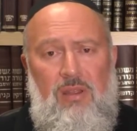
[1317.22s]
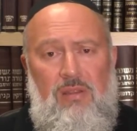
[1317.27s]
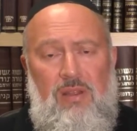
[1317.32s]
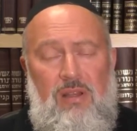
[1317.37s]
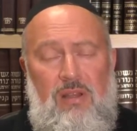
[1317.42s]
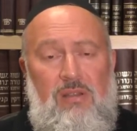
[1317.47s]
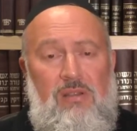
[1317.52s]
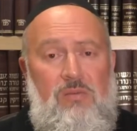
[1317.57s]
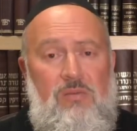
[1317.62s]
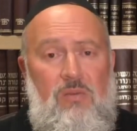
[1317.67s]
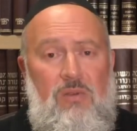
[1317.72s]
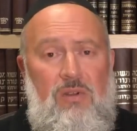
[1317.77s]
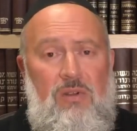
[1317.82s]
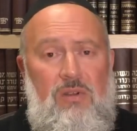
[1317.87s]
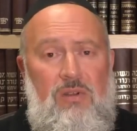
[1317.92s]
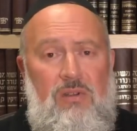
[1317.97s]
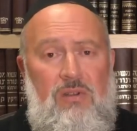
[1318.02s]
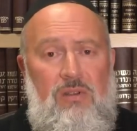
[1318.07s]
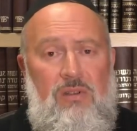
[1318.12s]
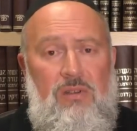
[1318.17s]
That is
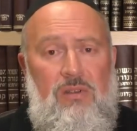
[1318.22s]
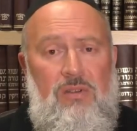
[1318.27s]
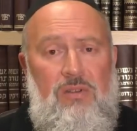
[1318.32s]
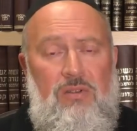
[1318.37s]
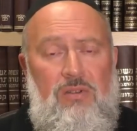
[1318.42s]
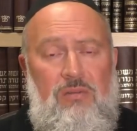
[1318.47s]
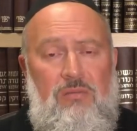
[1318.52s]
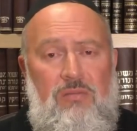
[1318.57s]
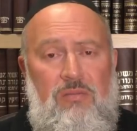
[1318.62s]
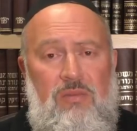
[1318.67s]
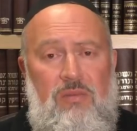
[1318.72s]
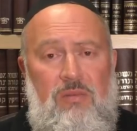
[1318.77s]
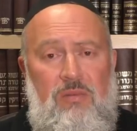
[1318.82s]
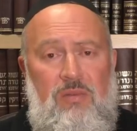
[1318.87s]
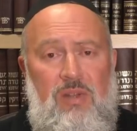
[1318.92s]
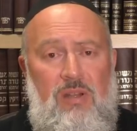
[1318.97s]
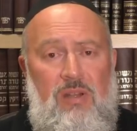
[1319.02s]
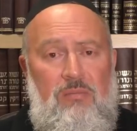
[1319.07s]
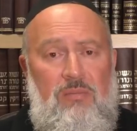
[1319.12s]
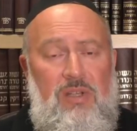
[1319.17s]
what should
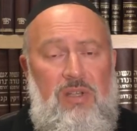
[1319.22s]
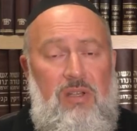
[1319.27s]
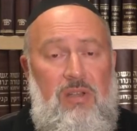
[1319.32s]
be